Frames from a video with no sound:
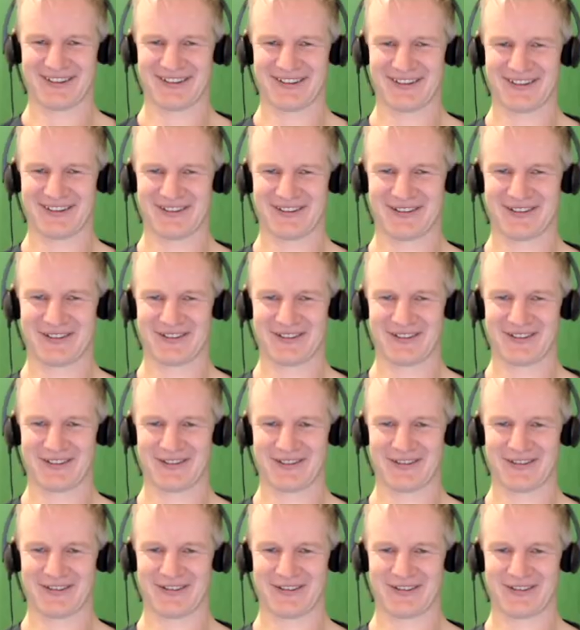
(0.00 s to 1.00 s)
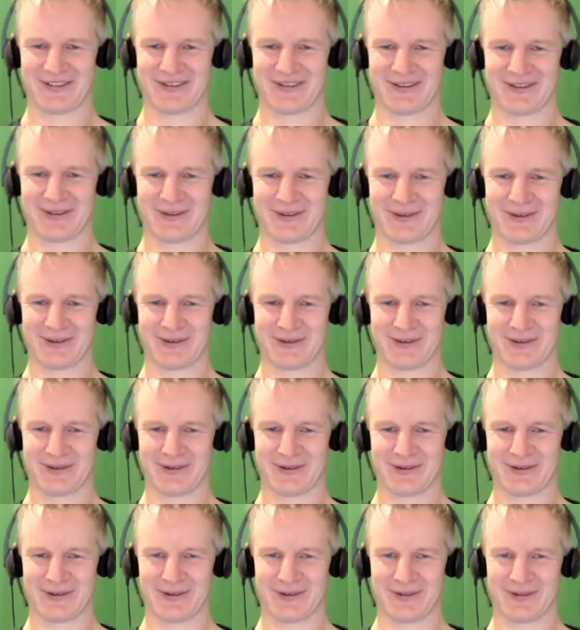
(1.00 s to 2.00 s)

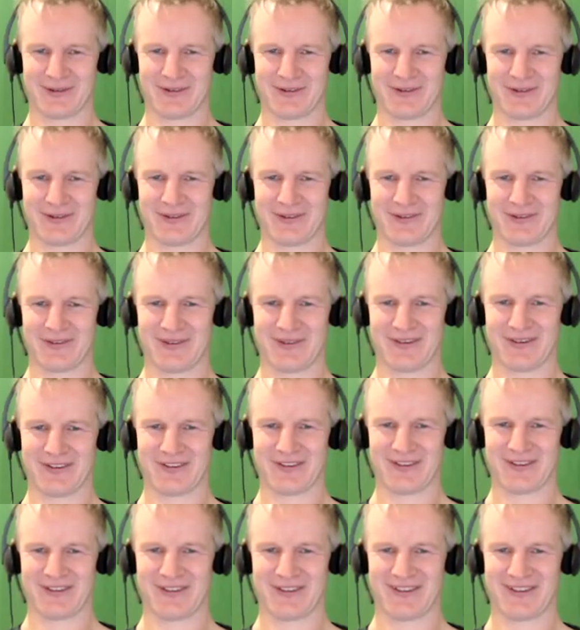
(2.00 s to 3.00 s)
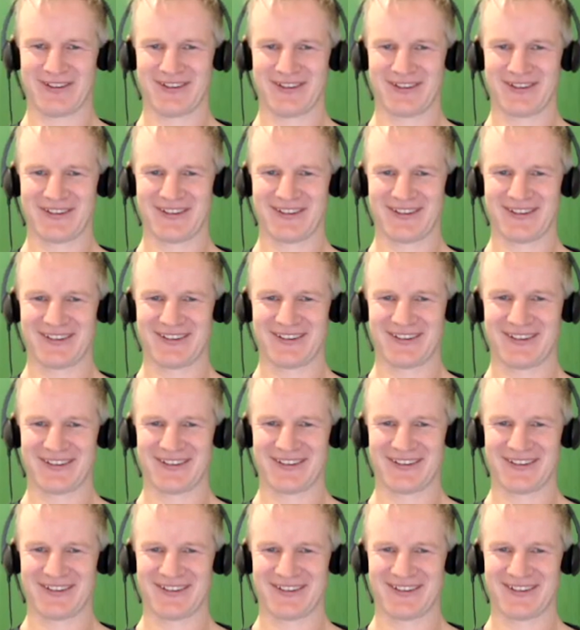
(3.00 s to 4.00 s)

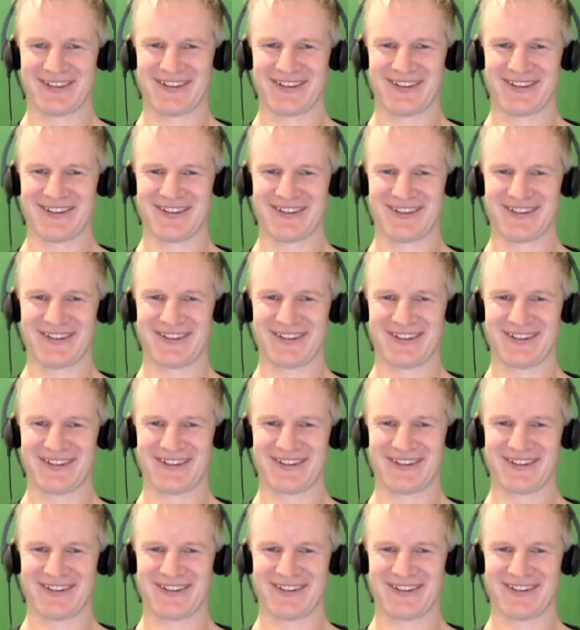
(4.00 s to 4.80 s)
The person shown says nothing.